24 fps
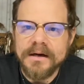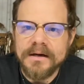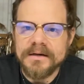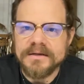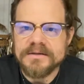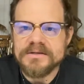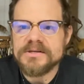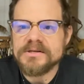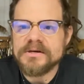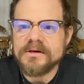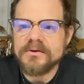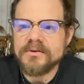
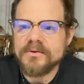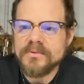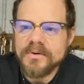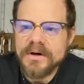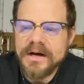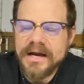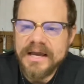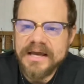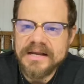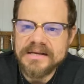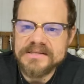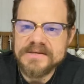So
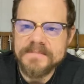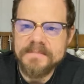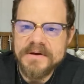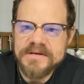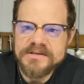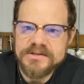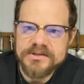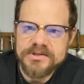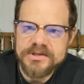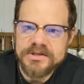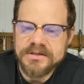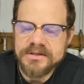I got some
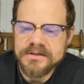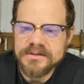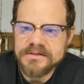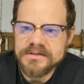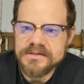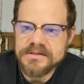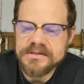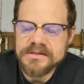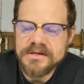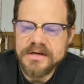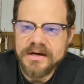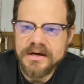
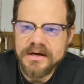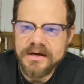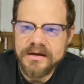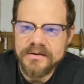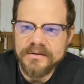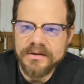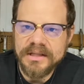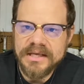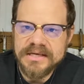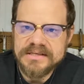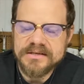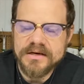messages
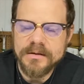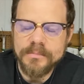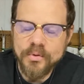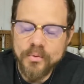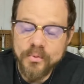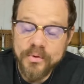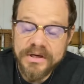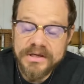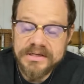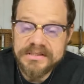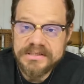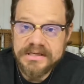the last couple
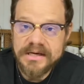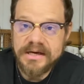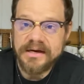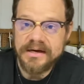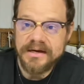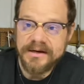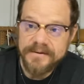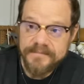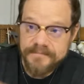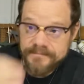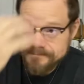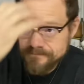weeks
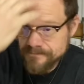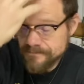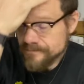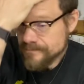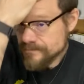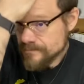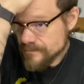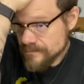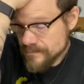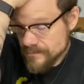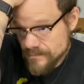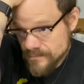
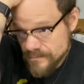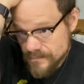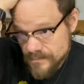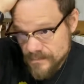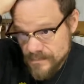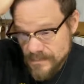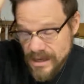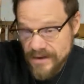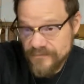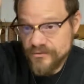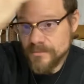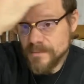
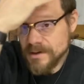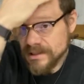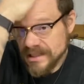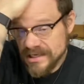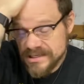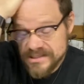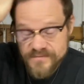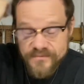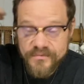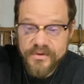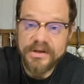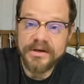after my
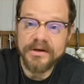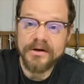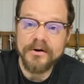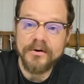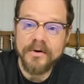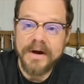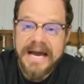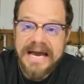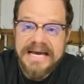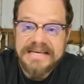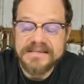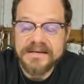last video
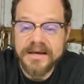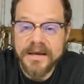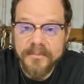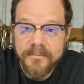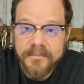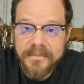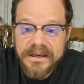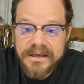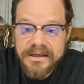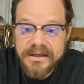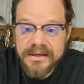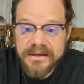asking
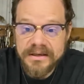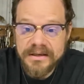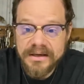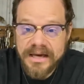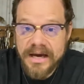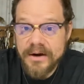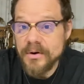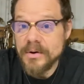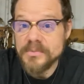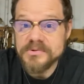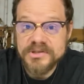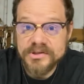me
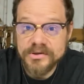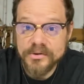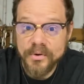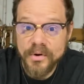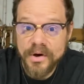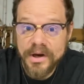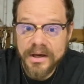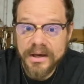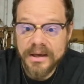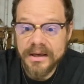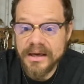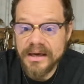how I was
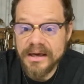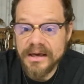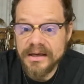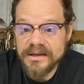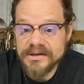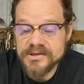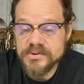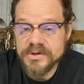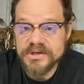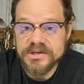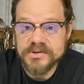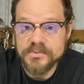doing,
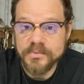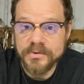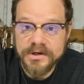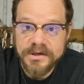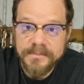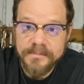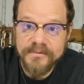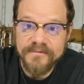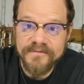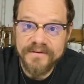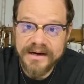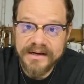and so I just wanted to
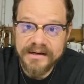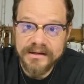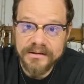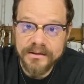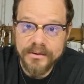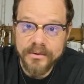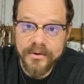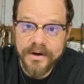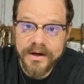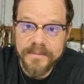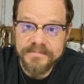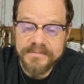provide a
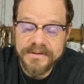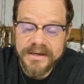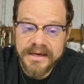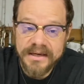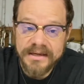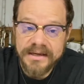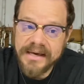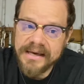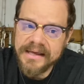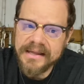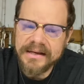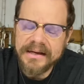little
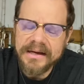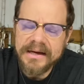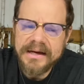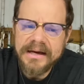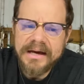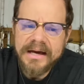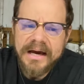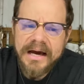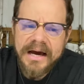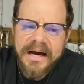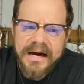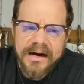update. And
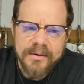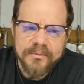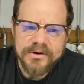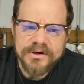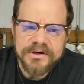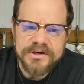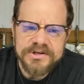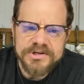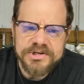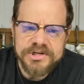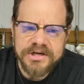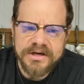I
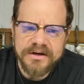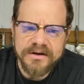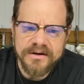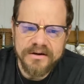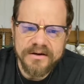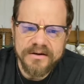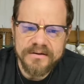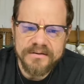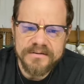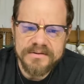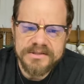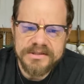wanted to
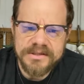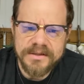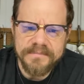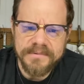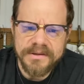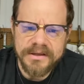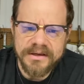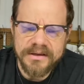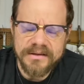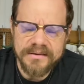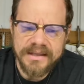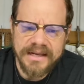share
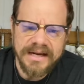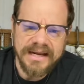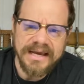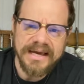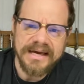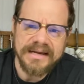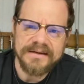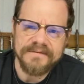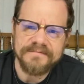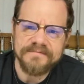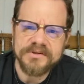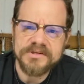something that I
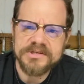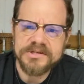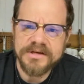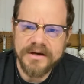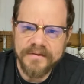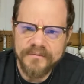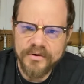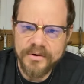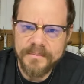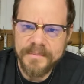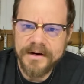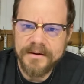kind of
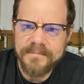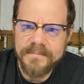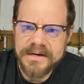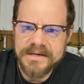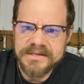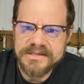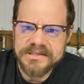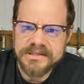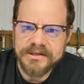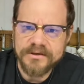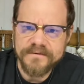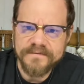discovered about
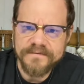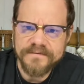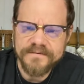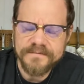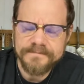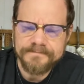myself